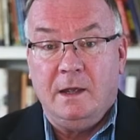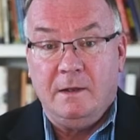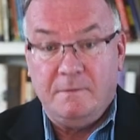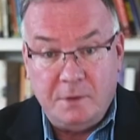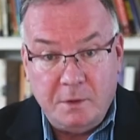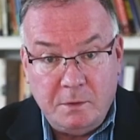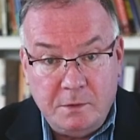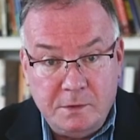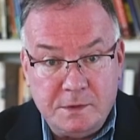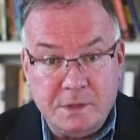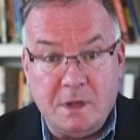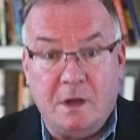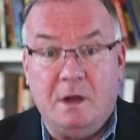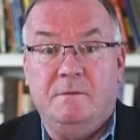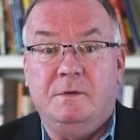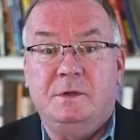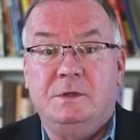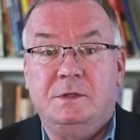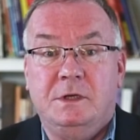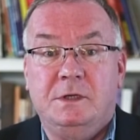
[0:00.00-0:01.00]
if those
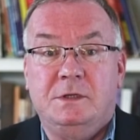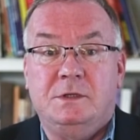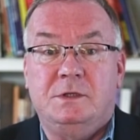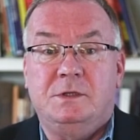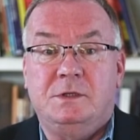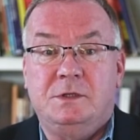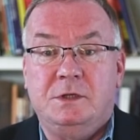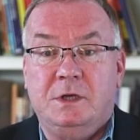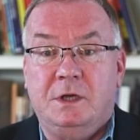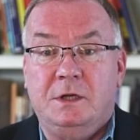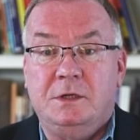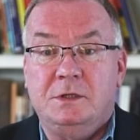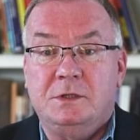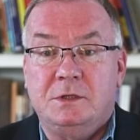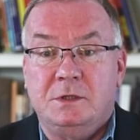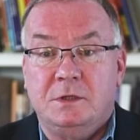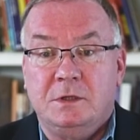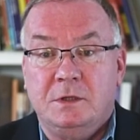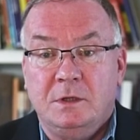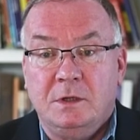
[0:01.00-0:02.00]
conversations change,
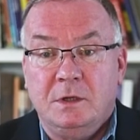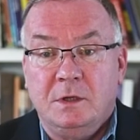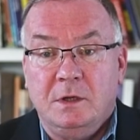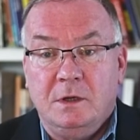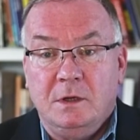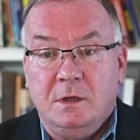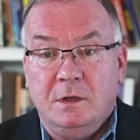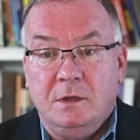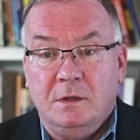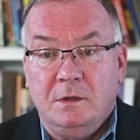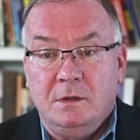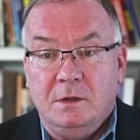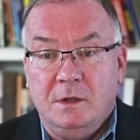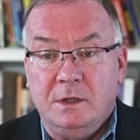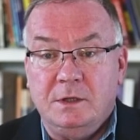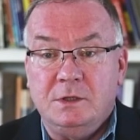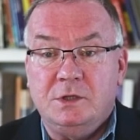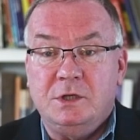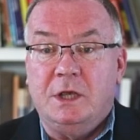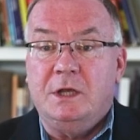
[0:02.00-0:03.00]

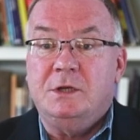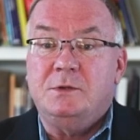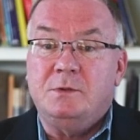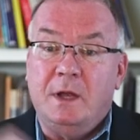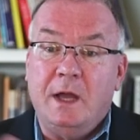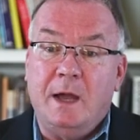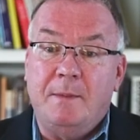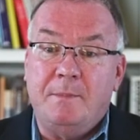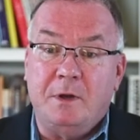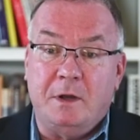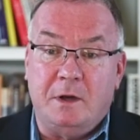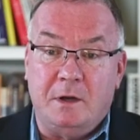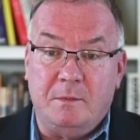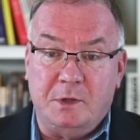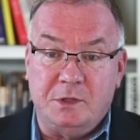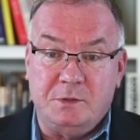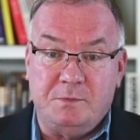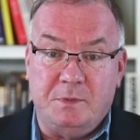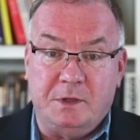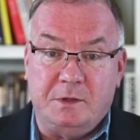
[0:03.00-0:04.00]
then change will happen on a
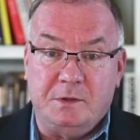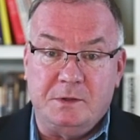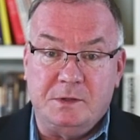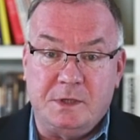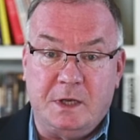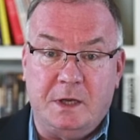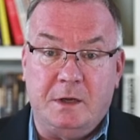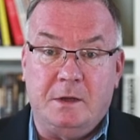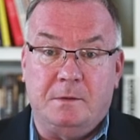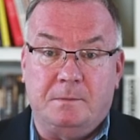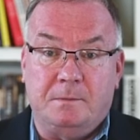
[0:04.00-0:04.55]
much bigger scale.